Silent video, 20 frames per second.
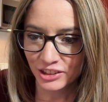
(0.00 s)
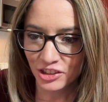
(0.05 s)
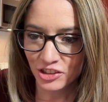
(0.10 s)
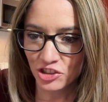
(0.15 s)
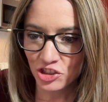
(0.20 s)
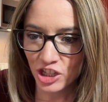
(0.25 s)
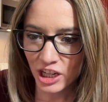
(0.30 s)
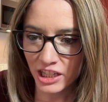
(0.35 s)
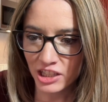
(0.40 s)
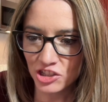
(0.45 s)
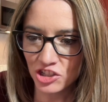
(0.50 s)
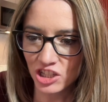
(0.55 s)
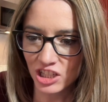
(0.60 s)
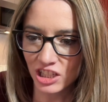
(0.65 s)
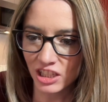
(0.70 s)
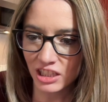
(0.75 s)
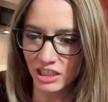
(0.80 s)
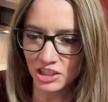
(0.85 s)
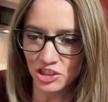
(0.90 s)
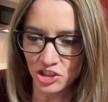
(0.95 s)

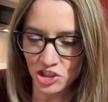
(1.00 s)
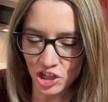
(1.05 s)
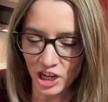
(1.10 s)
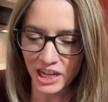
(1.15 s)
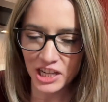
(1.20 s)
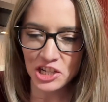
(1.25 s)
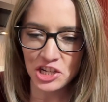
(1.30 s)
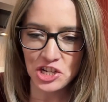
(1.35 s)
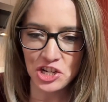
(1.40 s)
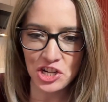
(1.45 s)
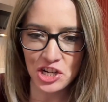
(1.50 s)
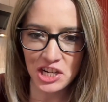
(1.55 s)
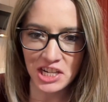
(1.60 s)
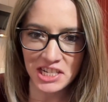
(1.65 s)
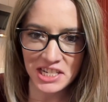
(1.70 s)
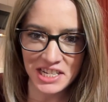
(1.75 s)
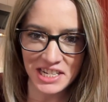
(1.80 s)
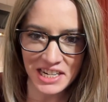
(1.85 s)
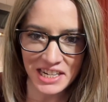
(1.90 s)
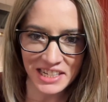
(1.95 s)
JGD
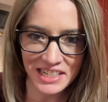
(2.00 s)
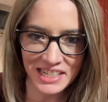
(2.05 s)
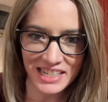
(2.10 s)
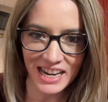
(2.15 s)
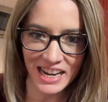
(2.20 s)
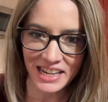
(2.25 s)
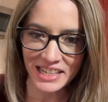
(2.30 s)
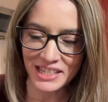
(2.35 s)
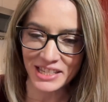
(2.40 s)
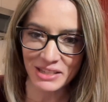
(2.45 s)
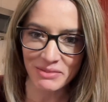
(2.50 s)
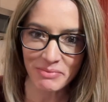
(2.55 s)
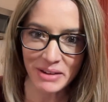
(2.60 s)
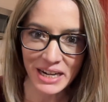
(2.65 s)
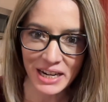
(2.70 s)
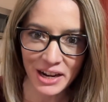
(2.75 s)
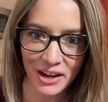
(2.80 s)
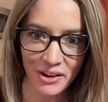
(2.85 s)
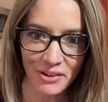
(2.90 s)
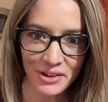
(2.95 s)
in Texas, man,
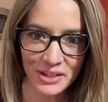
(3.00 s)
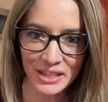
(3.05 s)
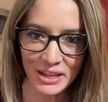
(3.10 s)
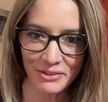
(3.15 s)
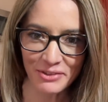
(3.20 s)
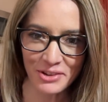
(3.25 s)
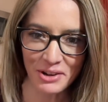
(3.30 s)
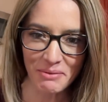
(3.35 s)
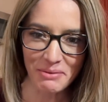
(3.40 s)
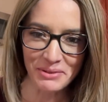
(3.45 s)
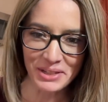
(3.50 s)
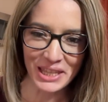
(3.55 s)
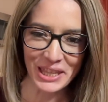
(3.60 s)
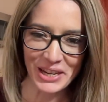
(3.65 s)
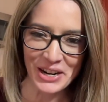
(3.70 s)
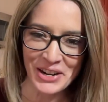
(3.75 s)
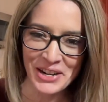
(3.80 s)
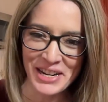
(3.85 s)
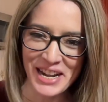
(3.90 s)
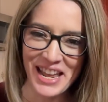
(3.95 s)
I always have trouble with
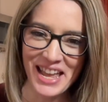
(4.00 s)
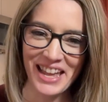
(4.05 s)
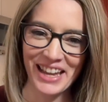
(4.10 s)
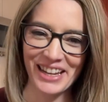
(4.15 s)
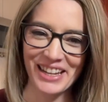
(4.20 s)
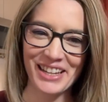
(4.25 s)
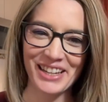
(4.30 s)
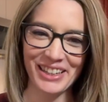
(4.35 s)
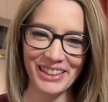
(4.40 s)
your name.